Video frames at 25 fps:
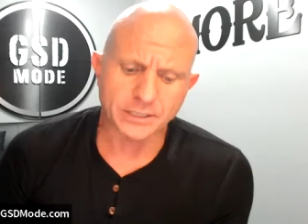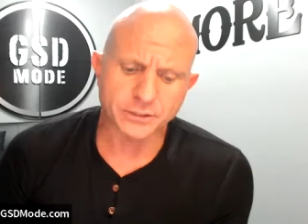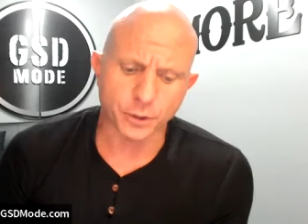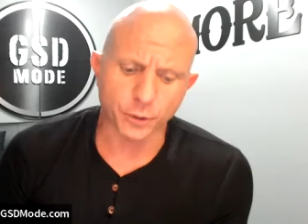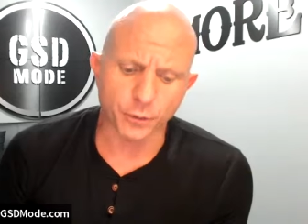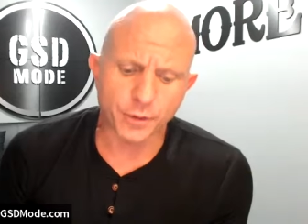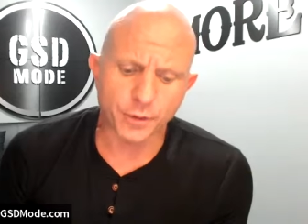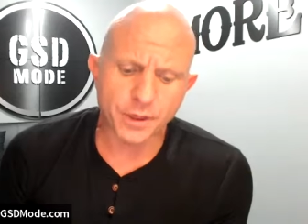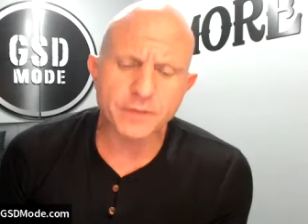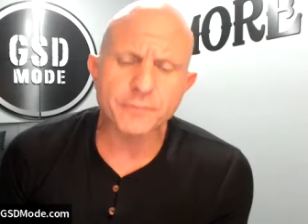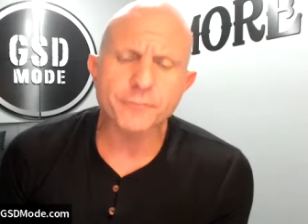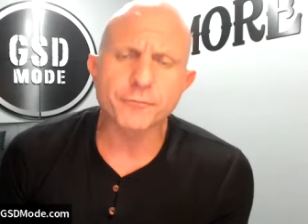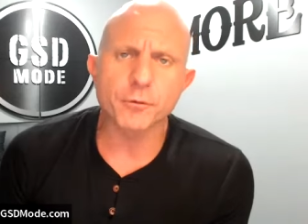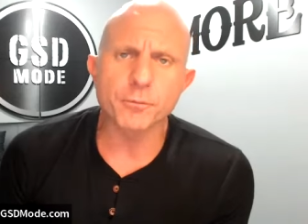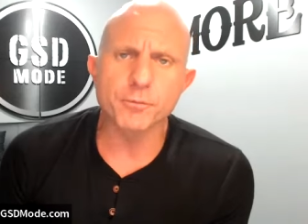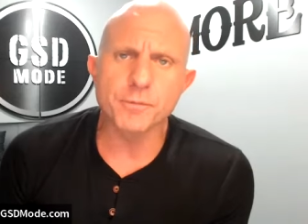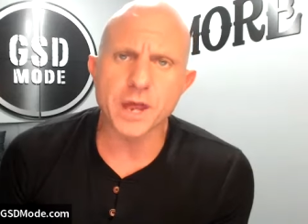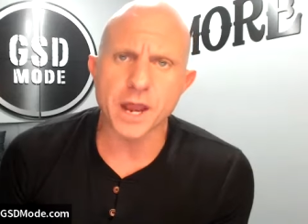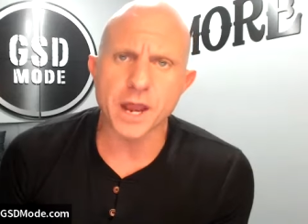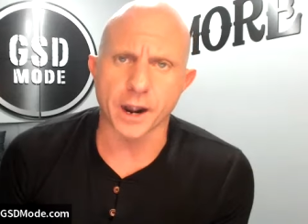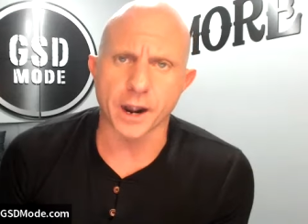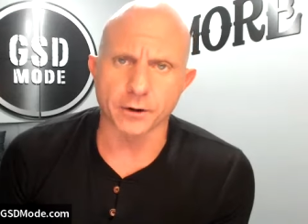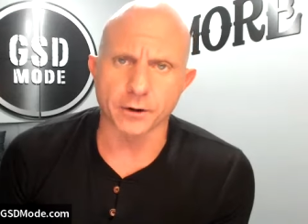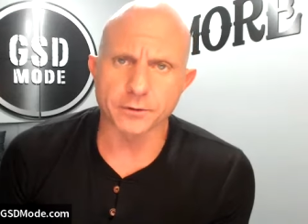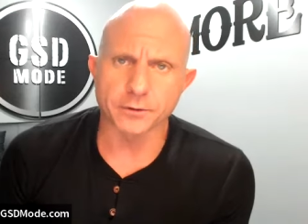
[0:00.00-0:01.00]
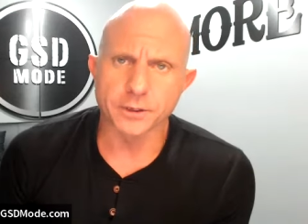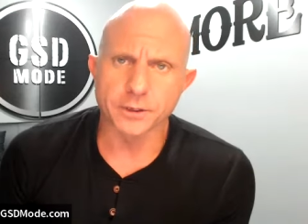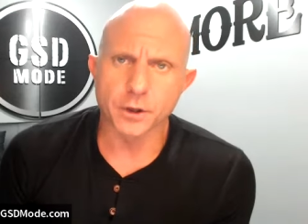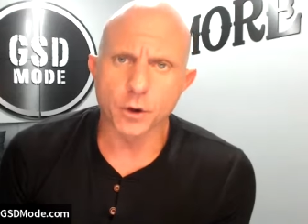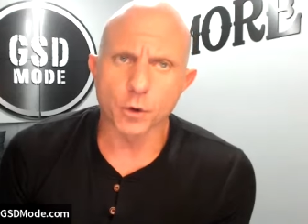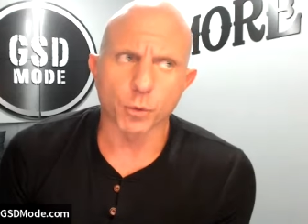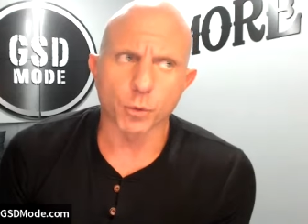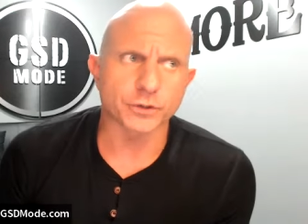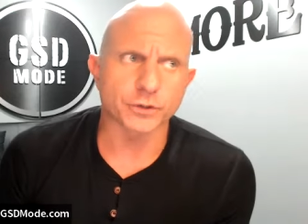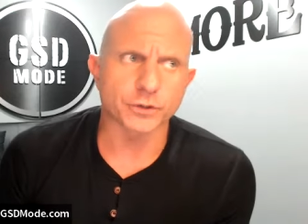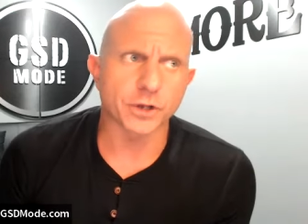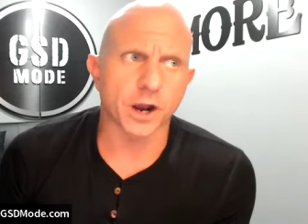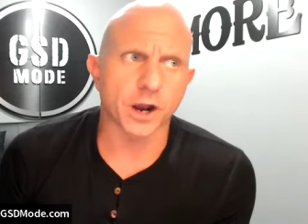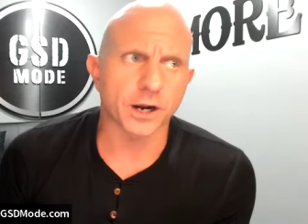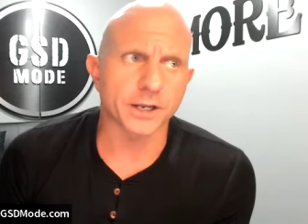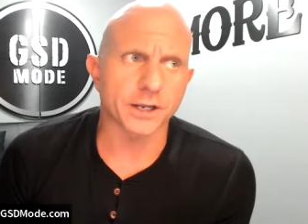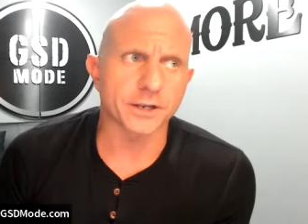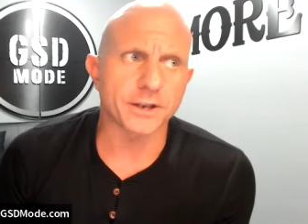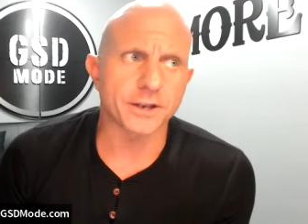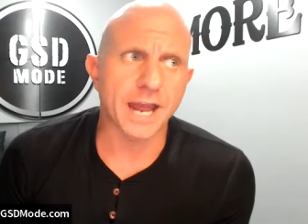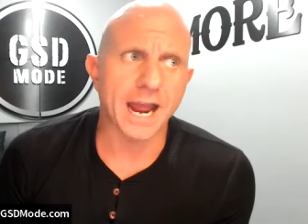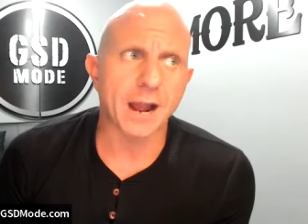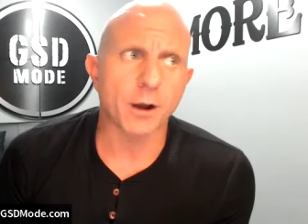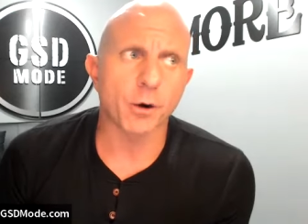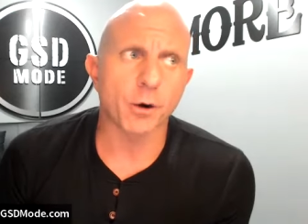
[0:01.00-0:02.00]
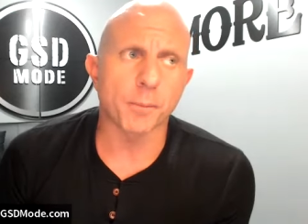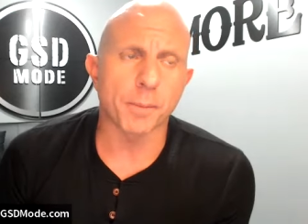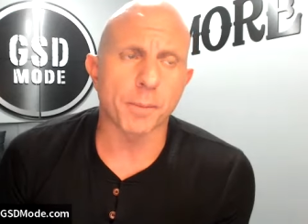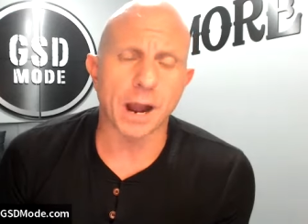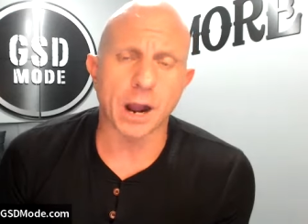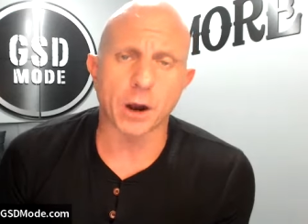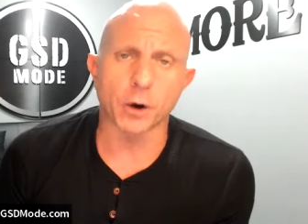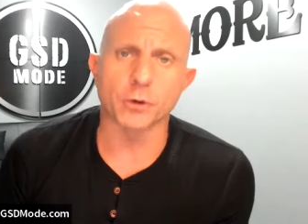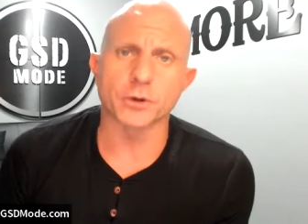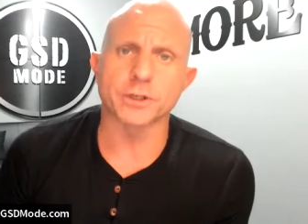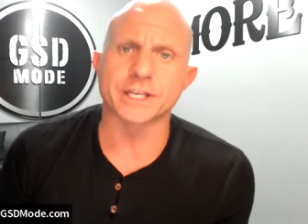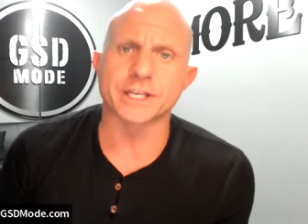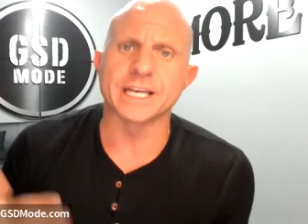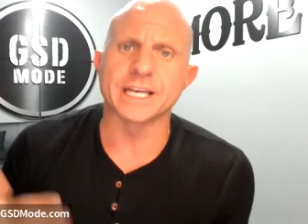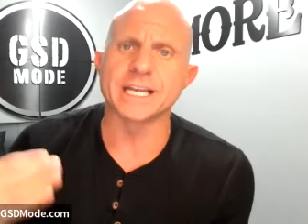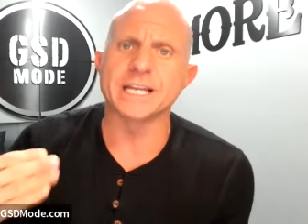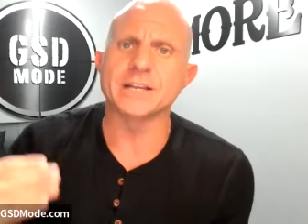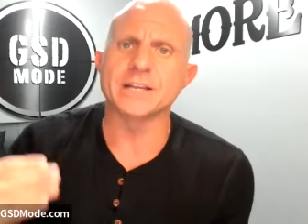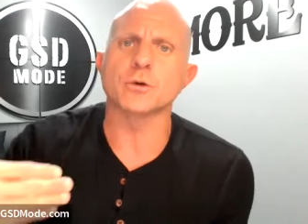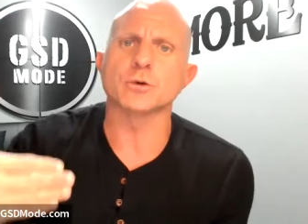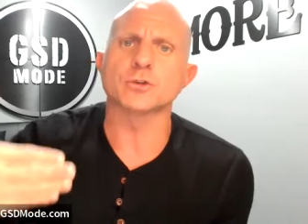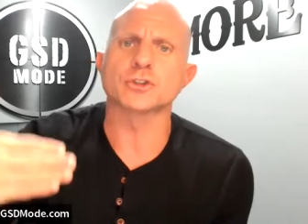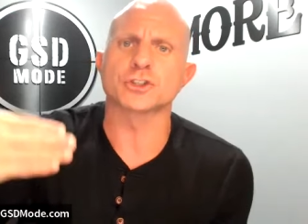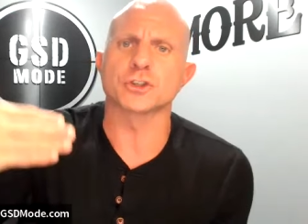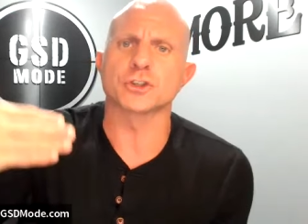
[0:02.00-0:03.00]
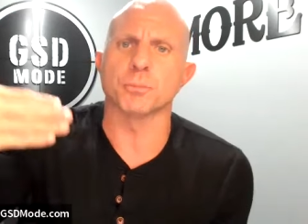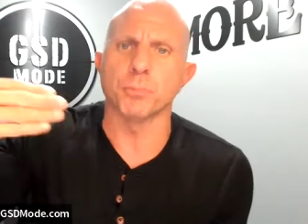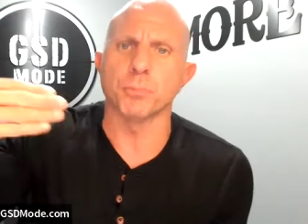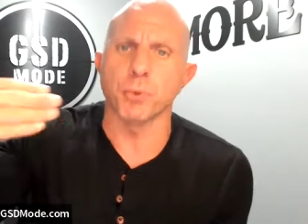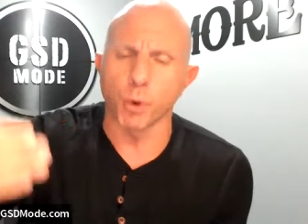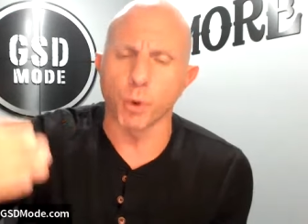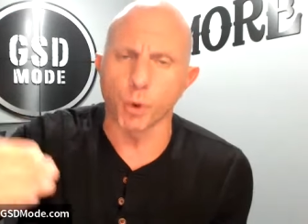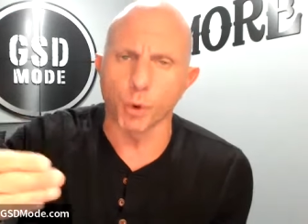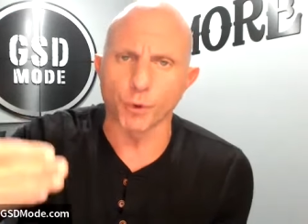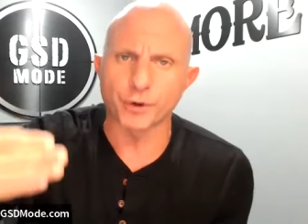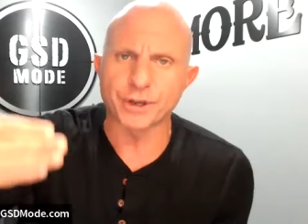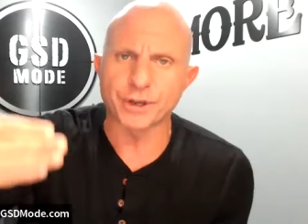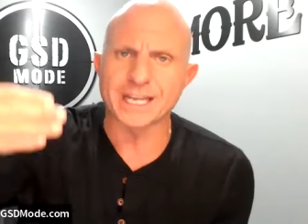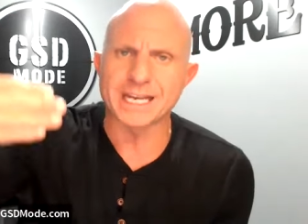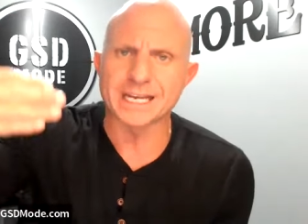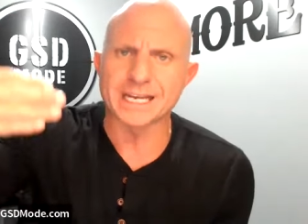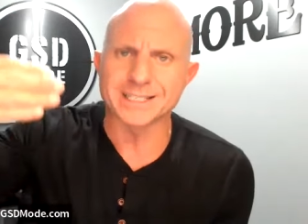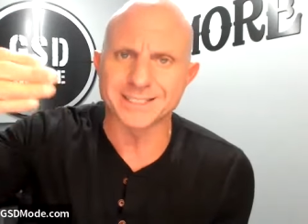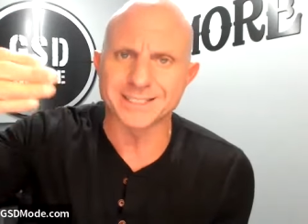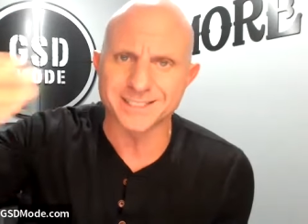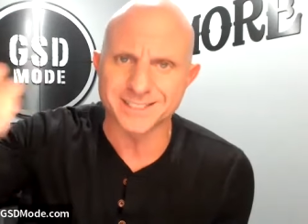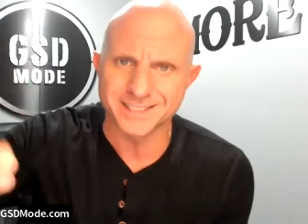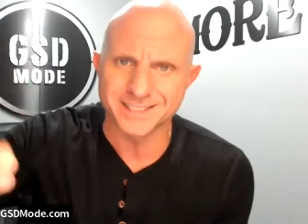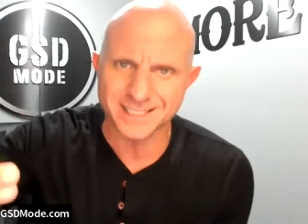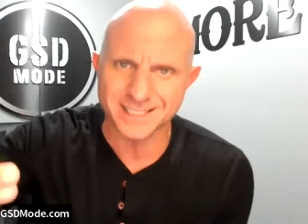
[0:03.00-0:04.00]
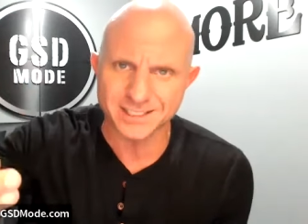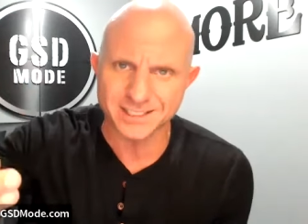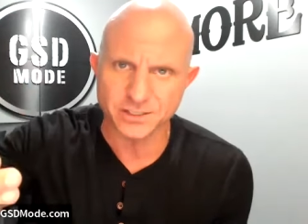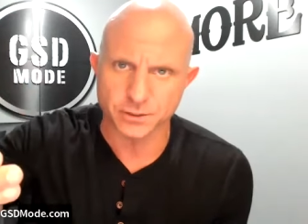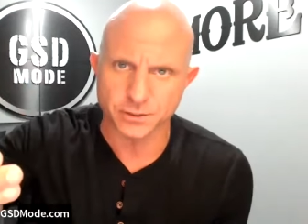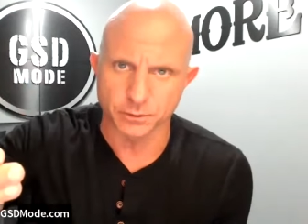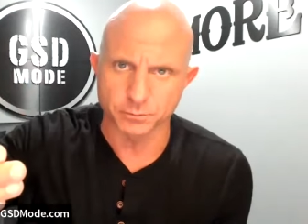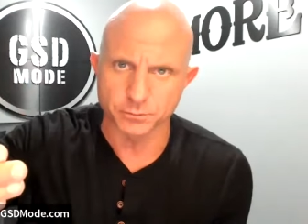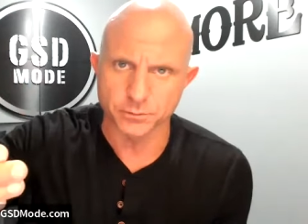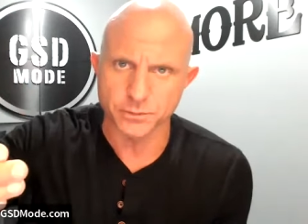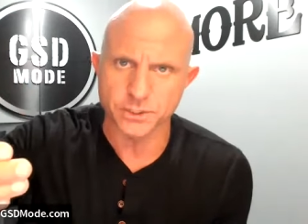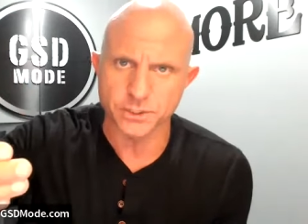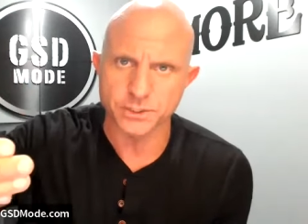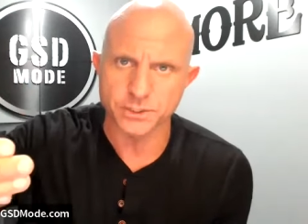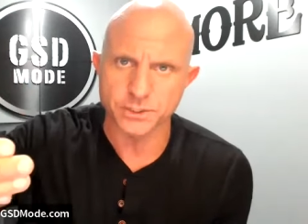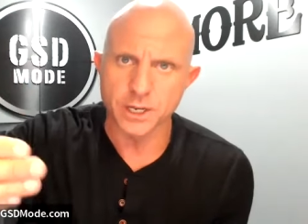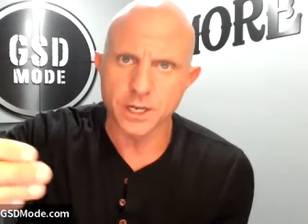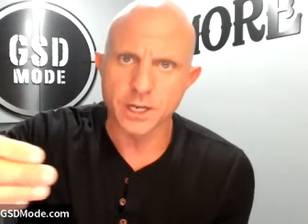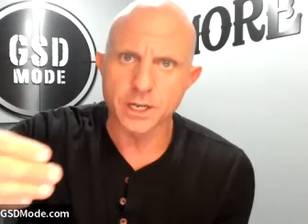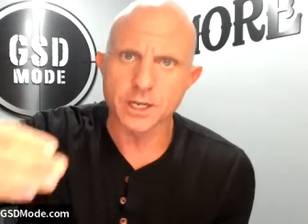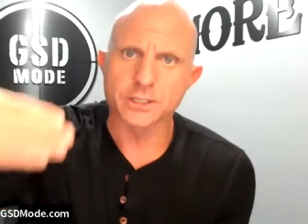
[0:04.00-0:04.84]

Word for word: So then from there, we're talking now about getting those supporting systems